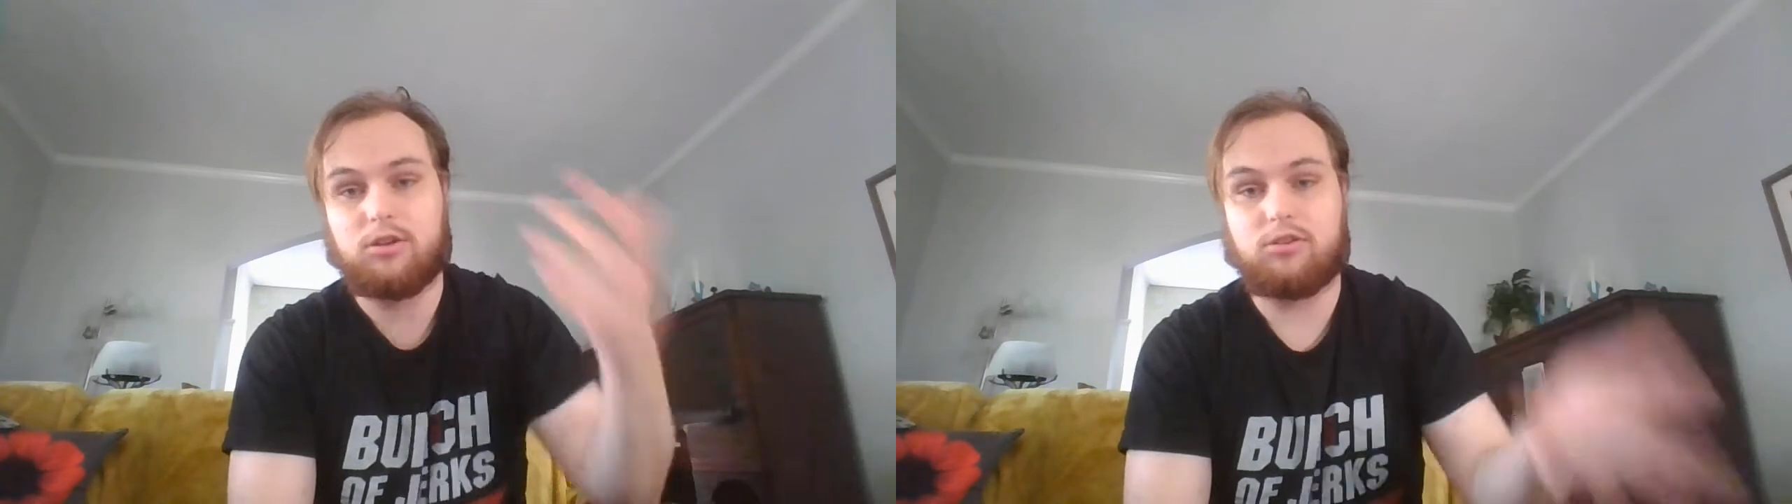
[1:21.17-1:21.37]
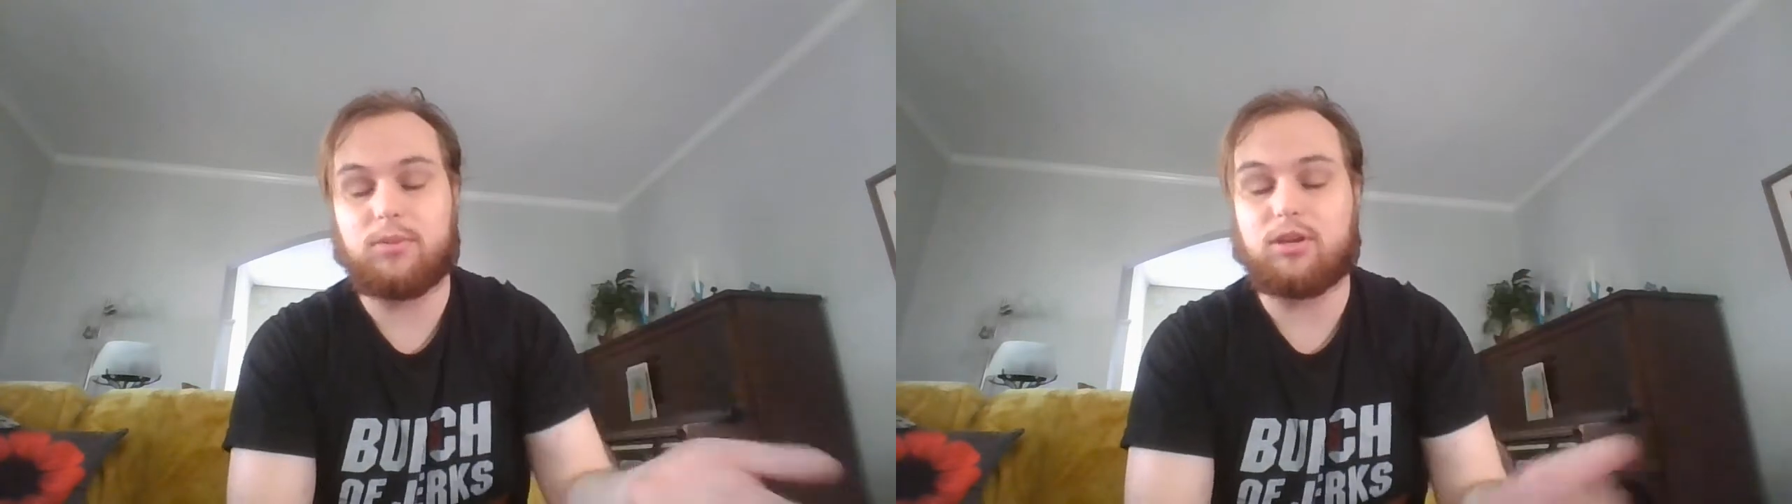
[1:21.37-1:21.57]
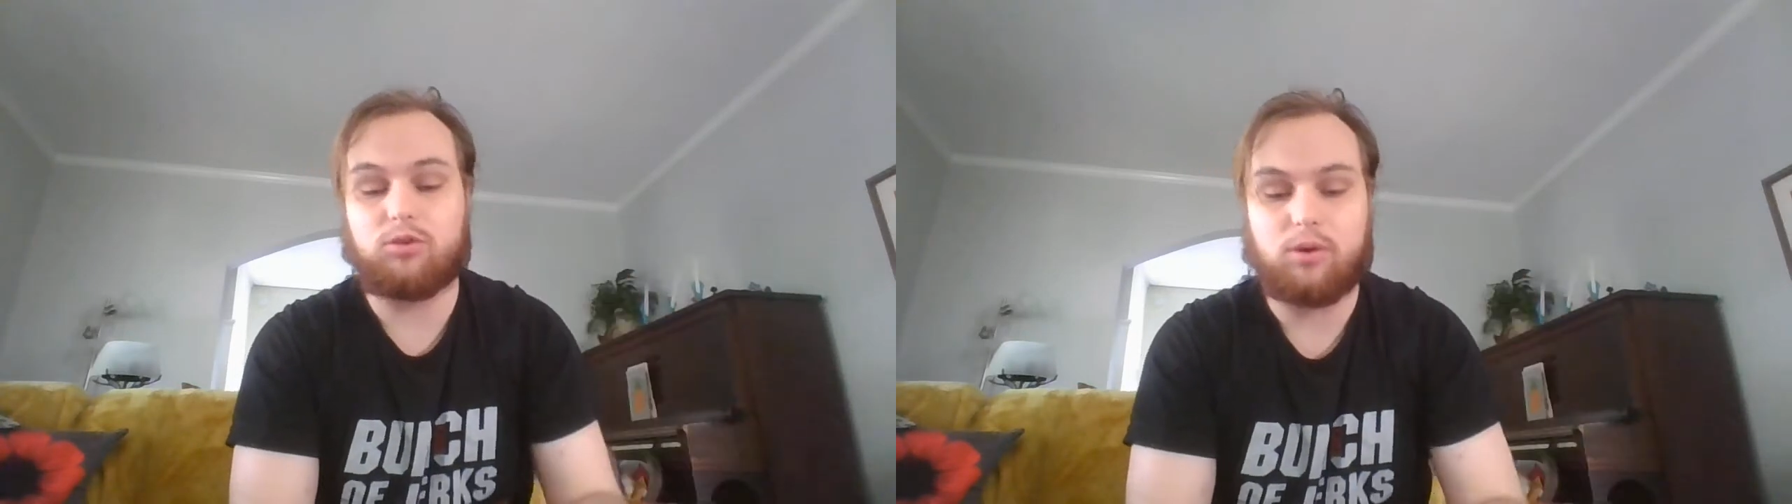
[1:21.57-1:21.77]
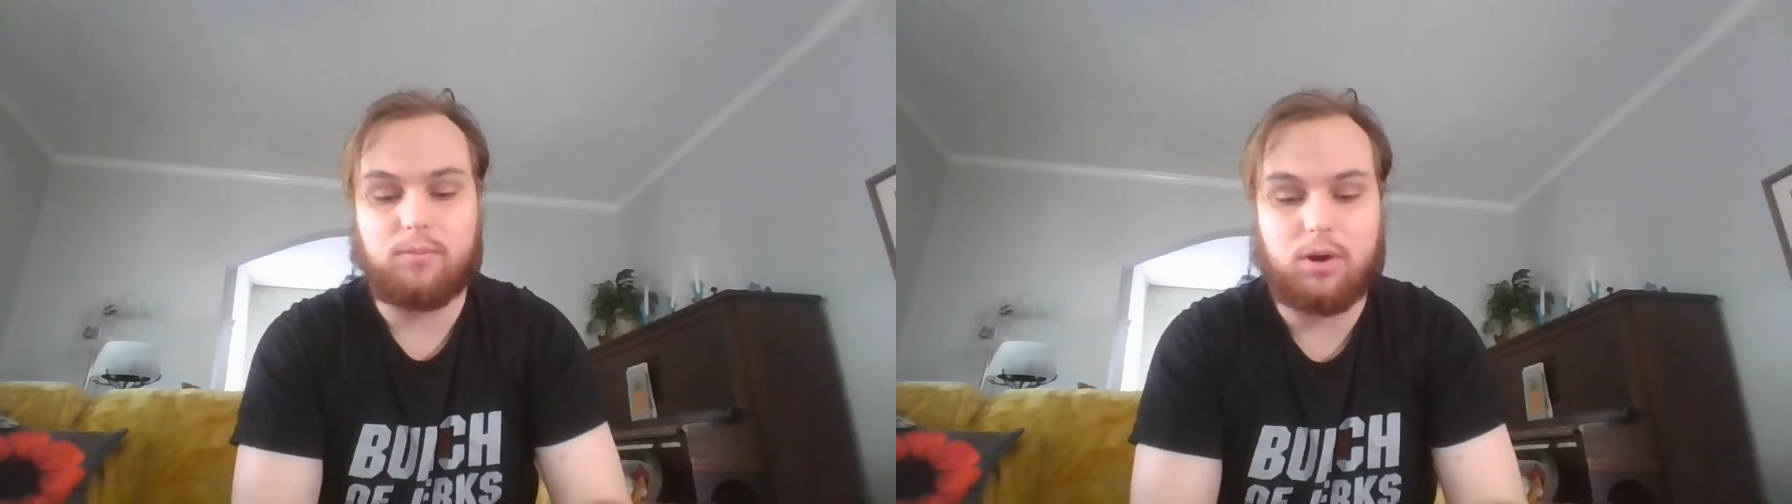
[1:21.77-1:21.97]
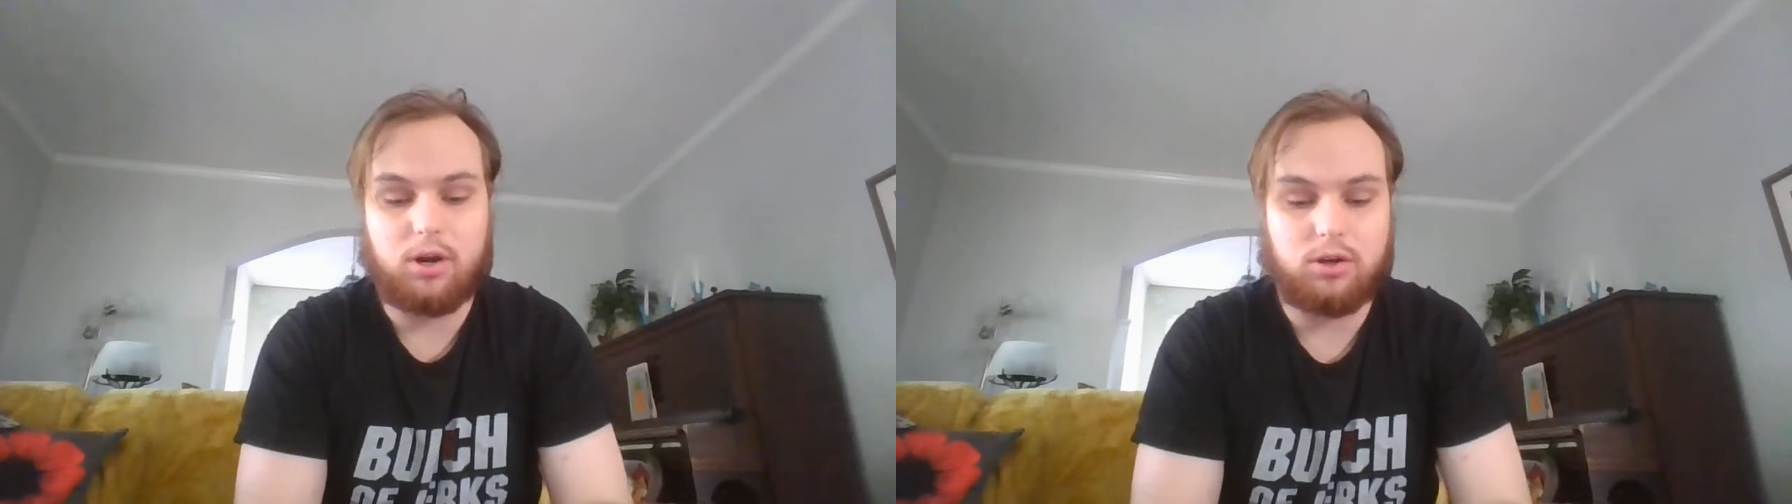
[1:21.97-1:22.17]
To me,
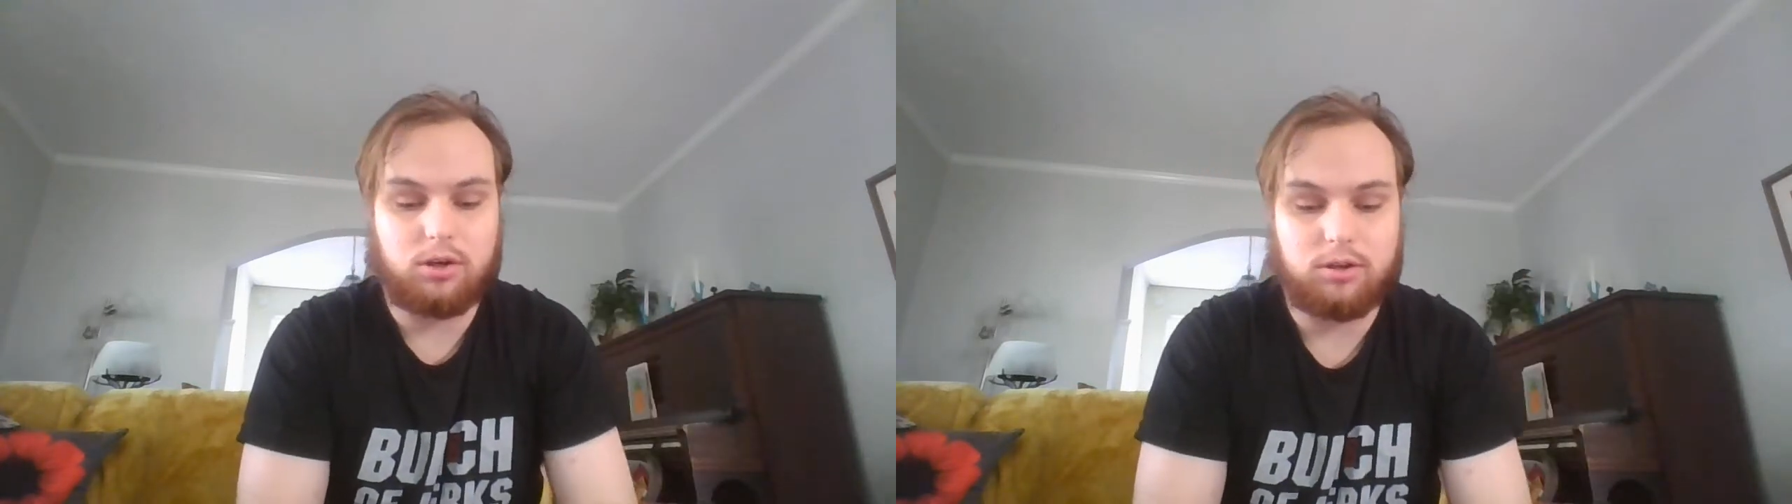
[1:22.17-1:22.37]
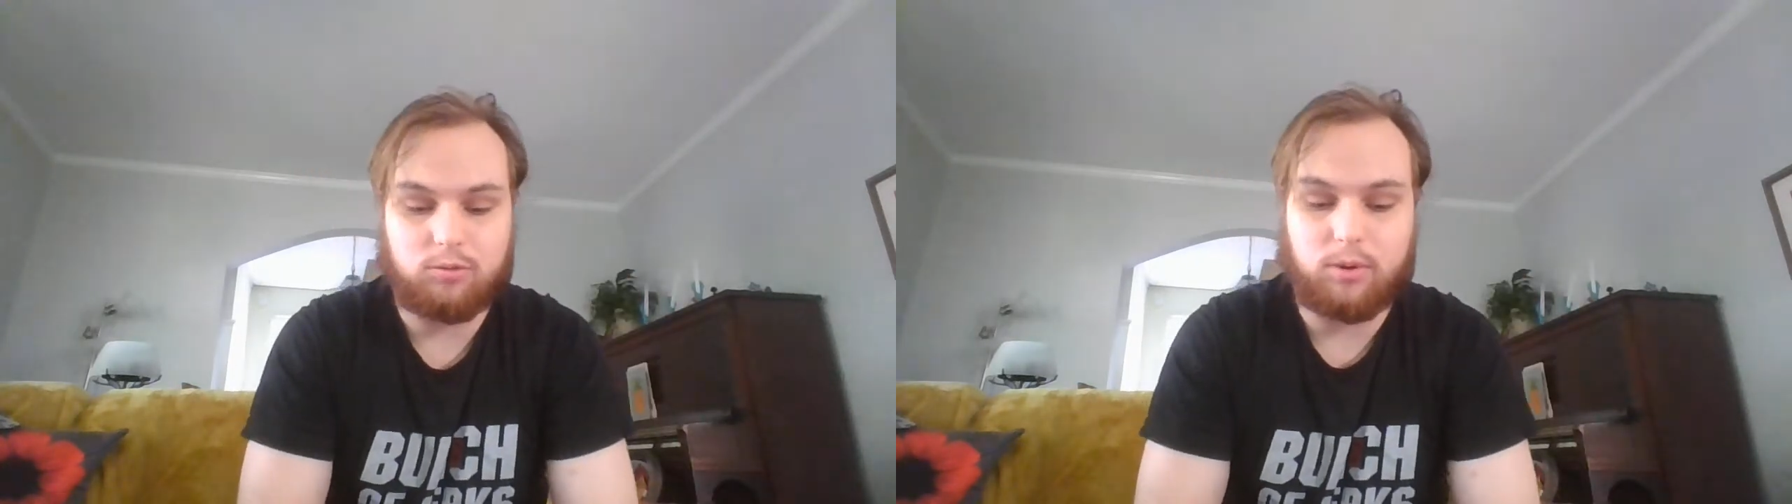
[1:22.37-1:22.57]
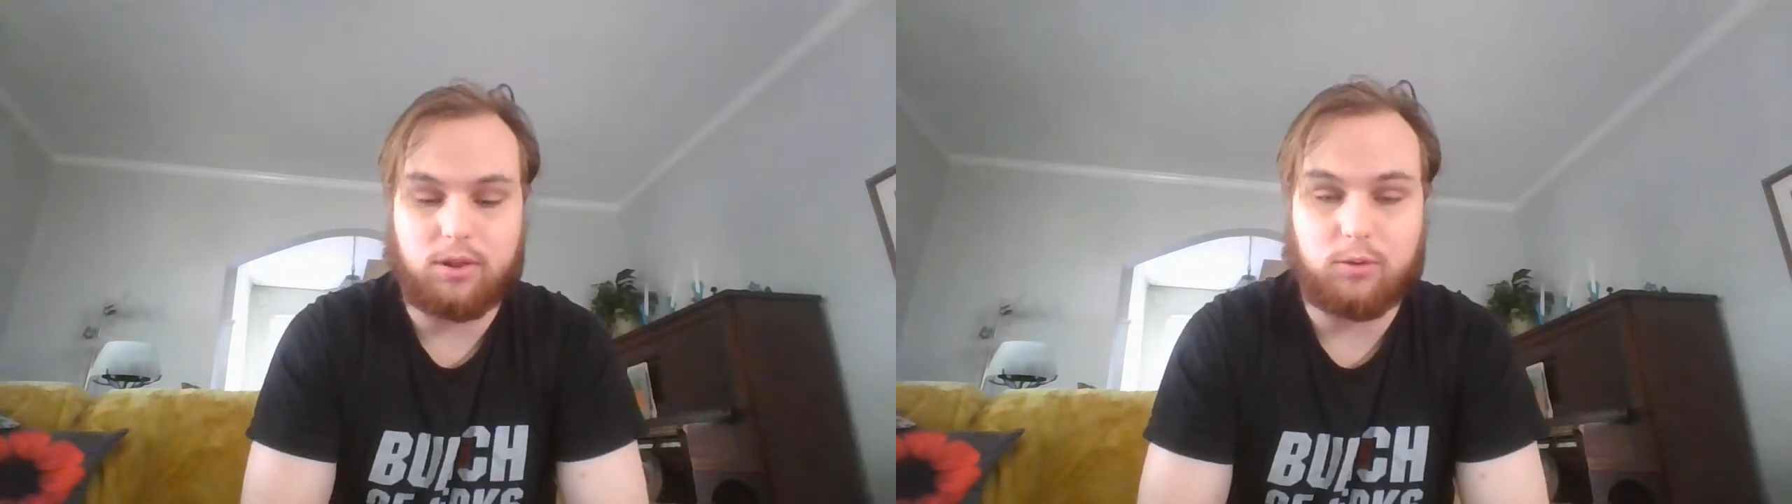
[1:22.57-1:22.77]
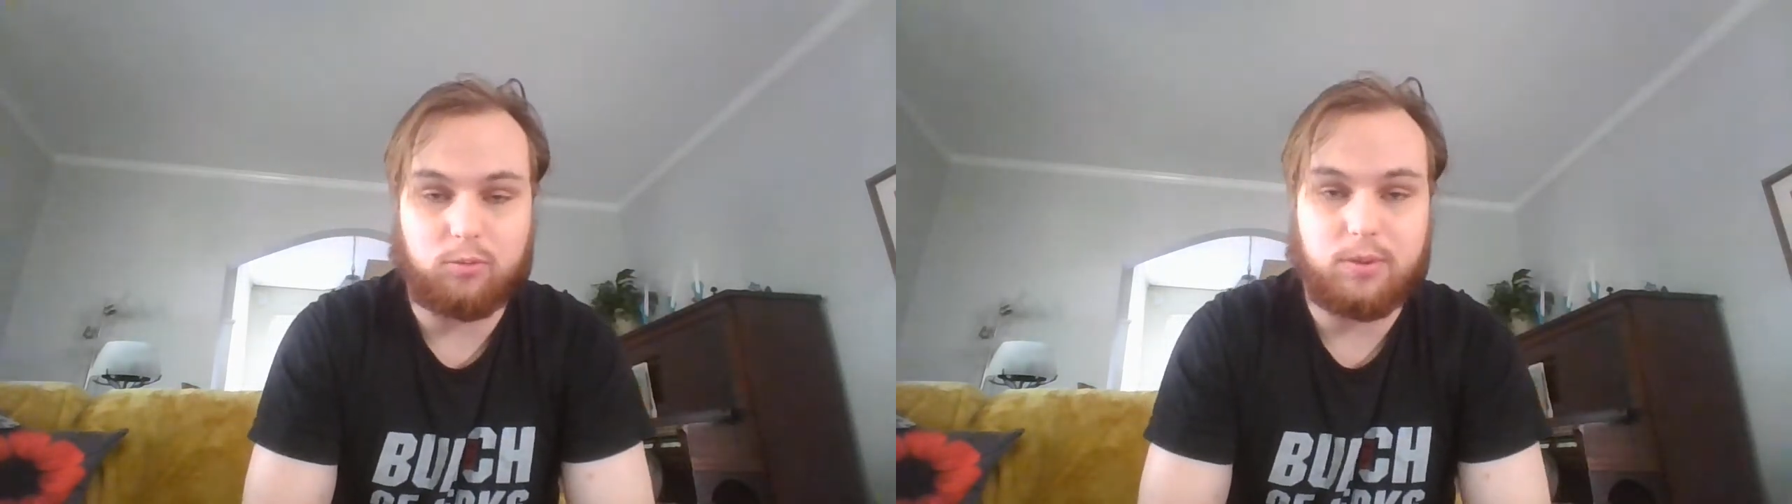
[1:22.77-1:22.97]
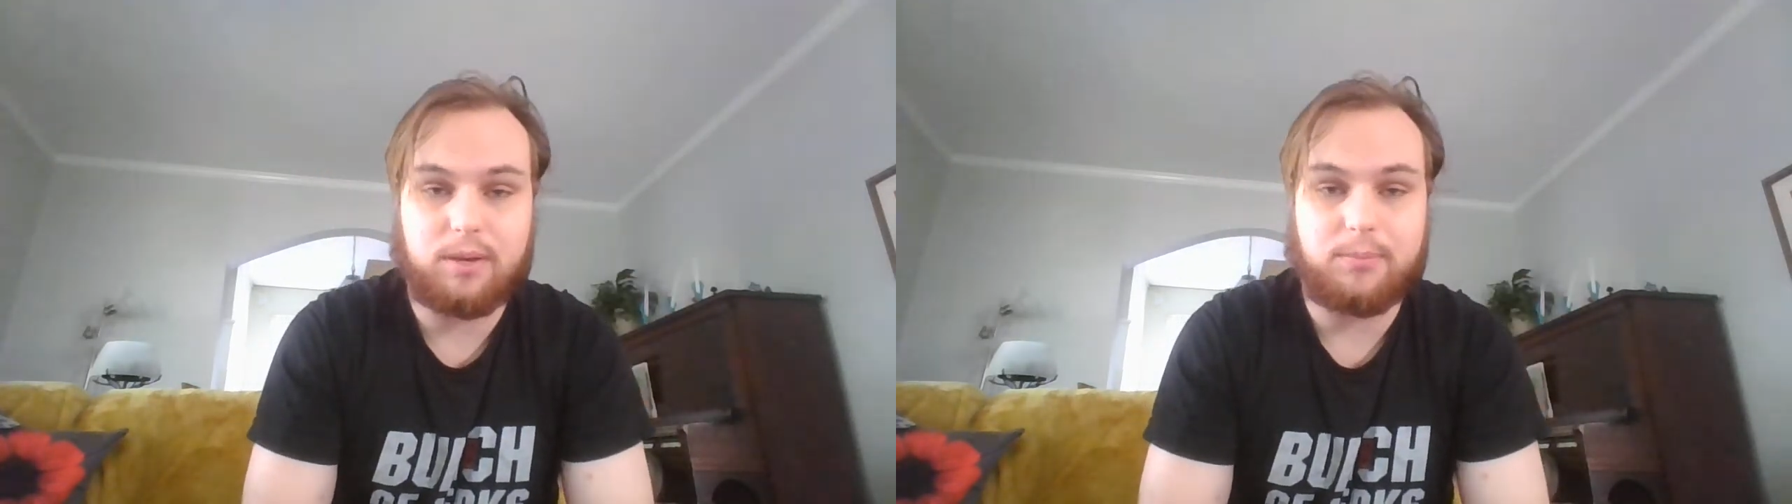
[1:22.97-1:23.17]
Jordan Martinook is one of those
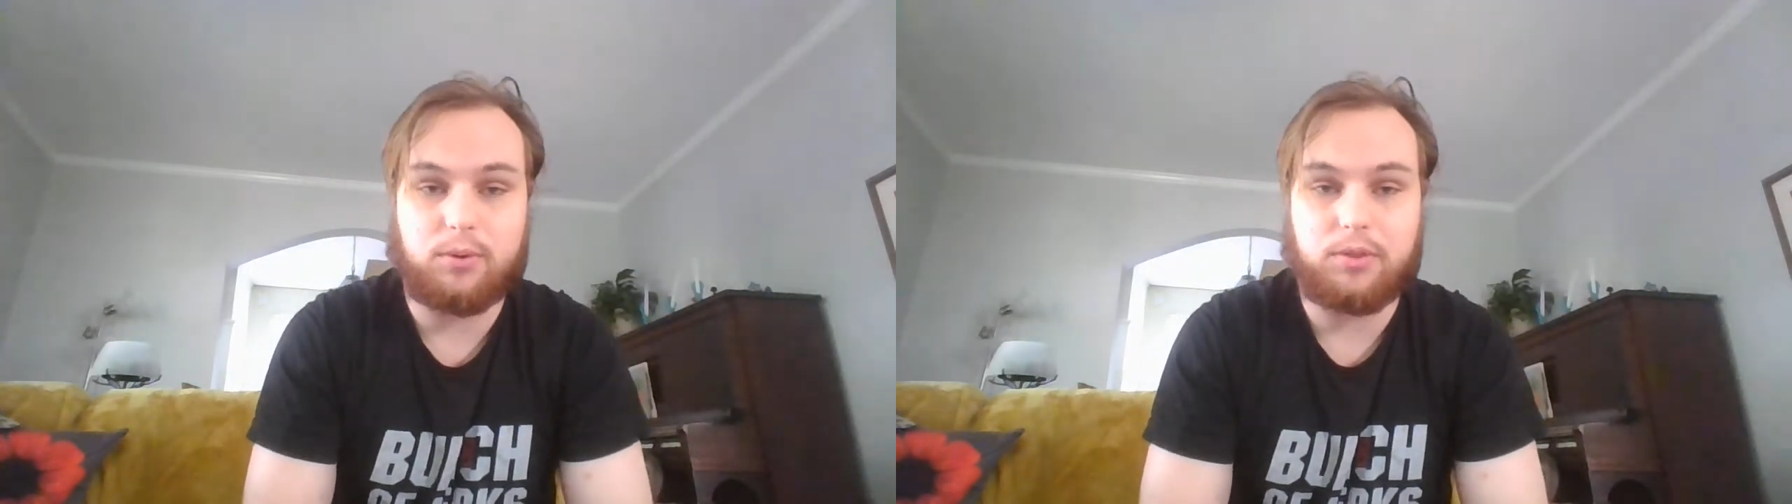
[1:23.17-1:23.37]
people